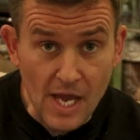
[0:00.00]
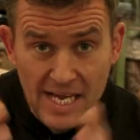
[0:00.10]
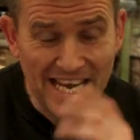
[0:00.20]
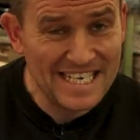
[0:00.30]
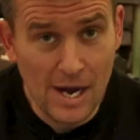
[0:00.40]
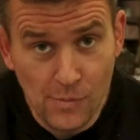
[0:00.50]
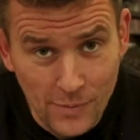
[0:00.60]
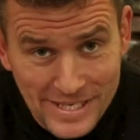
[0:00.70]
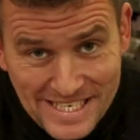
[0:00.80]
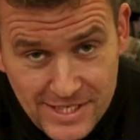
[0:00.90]
Okay, now
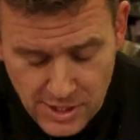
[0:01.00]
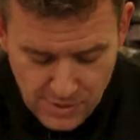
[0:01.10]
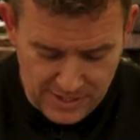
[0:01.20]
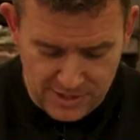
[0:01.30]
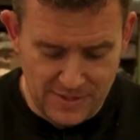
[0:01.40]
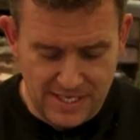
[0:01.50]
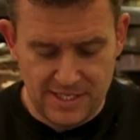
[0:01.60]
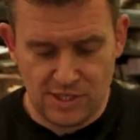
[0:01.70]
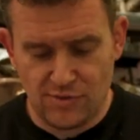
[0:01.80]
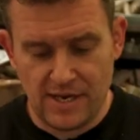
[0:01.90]
what we need to do is we
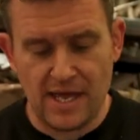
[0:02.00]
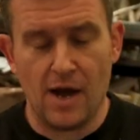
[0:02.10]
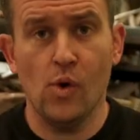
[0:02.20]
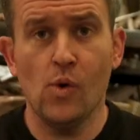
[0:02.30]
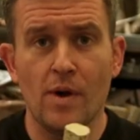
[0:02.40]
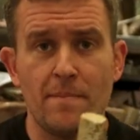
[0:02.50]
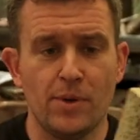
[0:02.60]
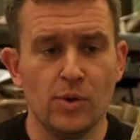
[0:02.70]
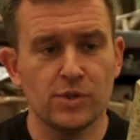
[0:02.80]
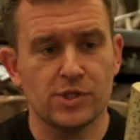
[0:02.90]
need to create that all
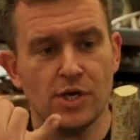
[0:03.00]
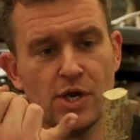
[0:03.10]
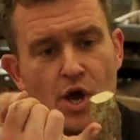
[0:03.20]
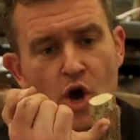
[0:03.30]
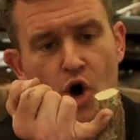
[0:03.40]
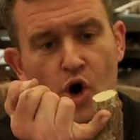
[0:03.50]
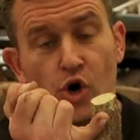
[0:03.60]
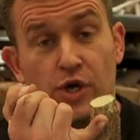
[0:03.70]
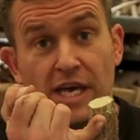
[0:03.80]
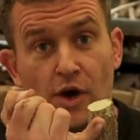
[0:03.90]
important
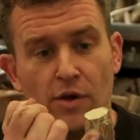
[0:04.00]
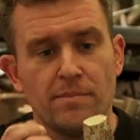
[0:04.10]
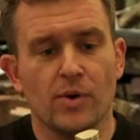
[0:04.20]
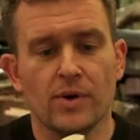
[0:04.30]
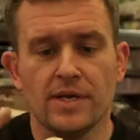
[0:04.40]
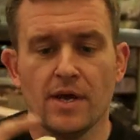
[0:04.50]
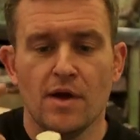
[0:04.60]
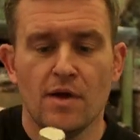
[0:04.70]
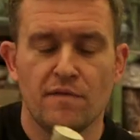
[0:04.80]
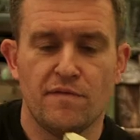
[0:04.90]
hooking on point
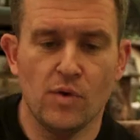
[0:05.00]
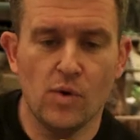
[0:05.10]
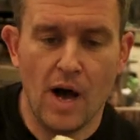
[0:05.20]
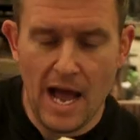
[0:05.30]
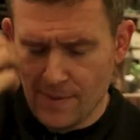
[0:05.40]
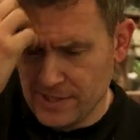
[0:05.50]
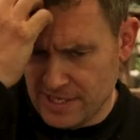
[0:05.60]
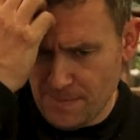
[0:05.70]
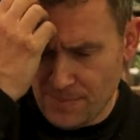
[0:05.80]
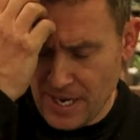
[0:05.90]
for our
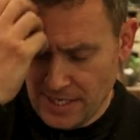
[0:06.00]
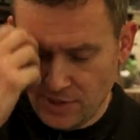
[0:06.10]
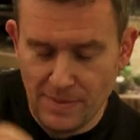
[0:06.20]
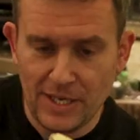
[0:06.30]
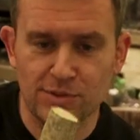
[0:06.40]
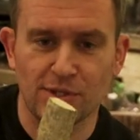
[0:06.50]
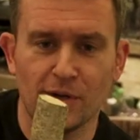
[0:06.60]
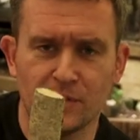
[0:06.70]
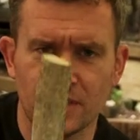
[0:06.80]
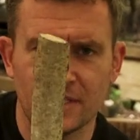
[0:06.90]
tent peg. You may also
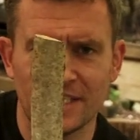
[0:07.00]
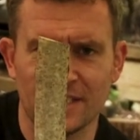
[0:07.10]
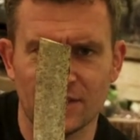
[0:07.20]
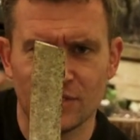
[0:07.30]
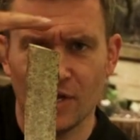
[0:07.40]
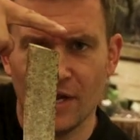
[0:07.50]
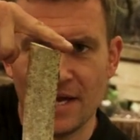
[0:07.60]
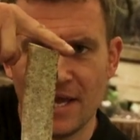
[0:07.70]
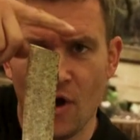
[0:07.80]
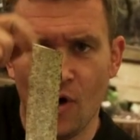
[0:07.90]
notice this is
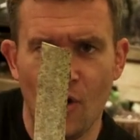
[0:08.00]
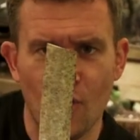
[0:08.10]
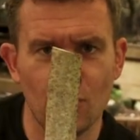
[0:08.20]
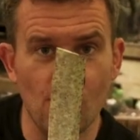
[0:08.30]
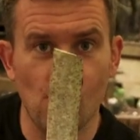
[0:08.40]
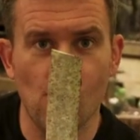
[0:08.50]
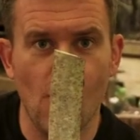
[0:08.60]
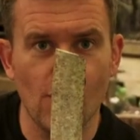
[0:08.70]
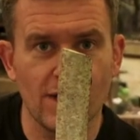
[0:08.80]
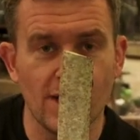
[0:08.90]
slightly on the
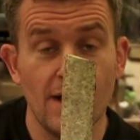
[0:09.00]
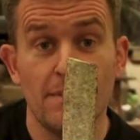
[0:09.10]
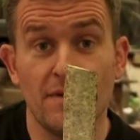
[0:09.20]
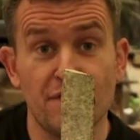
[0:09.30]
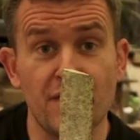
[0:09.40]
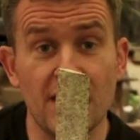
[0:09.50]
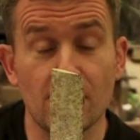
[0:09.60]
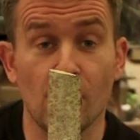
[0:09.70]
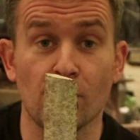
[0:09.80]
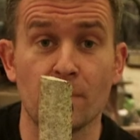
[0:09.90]
wonk, but fear
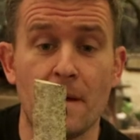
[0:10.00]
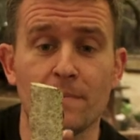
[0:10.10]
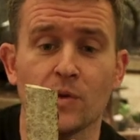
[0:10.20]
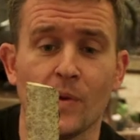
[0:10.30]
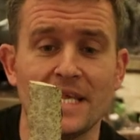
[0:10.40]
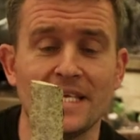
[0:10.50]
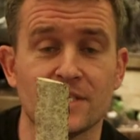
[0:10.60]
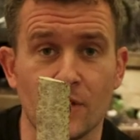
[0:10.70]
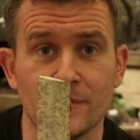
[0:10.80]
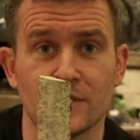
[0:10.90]
not. Remember, the way
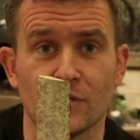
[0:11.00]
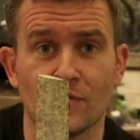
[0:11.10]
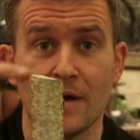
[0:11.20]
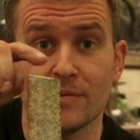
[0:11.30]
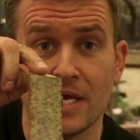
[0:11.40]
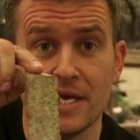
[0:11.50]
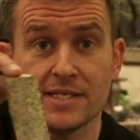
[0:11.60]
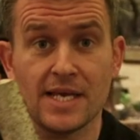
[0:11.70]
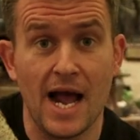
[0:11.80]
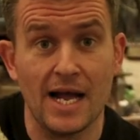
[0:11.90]
these go into the ground
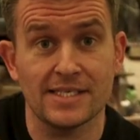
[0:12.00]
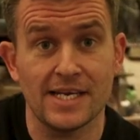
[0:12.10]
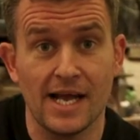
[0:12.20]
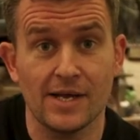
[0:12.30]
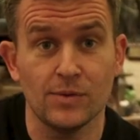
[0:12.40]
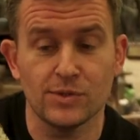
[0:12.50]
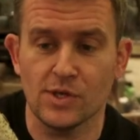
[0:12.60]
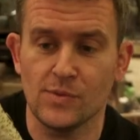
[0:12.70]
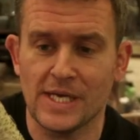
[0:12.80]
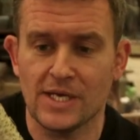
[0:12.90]
is at an angle
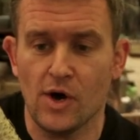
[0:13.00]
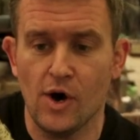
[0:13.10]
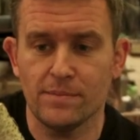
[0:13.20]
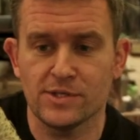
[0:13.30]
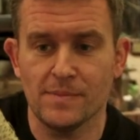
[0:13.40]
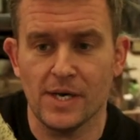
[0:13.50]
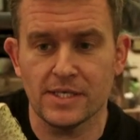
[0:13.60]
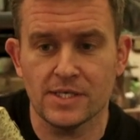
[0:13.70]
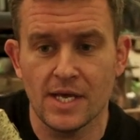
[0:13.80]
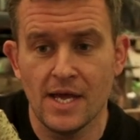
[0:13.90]
so that we can
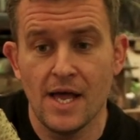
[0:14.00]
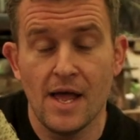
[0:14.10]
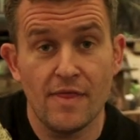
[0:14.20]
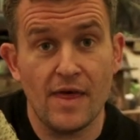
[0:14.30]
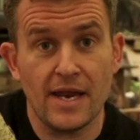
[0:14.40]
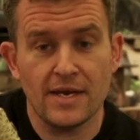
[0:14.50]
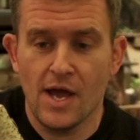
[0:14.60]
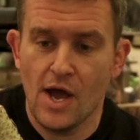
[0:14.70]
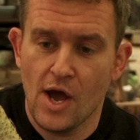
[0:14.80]
optimize that